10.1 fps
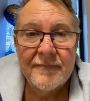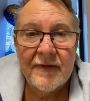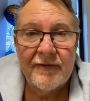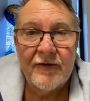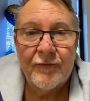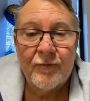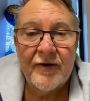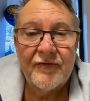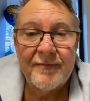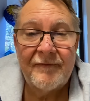thanks for
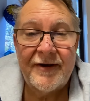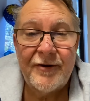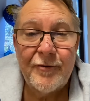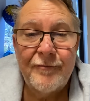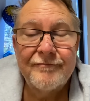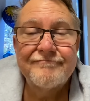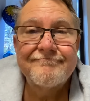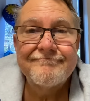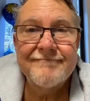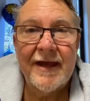watching my video.
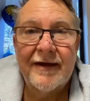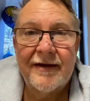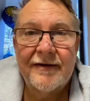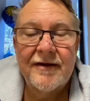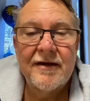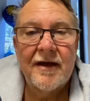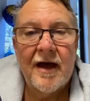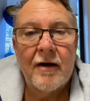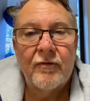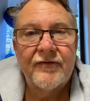And
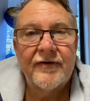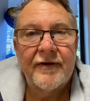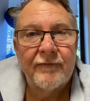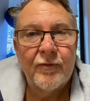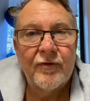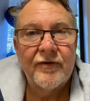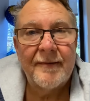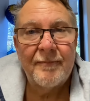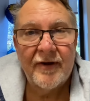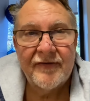I wish everyone a
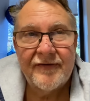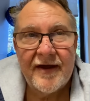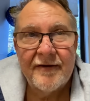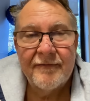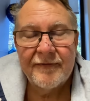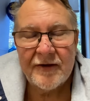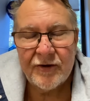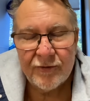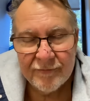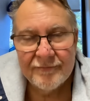blessed day. Thank you.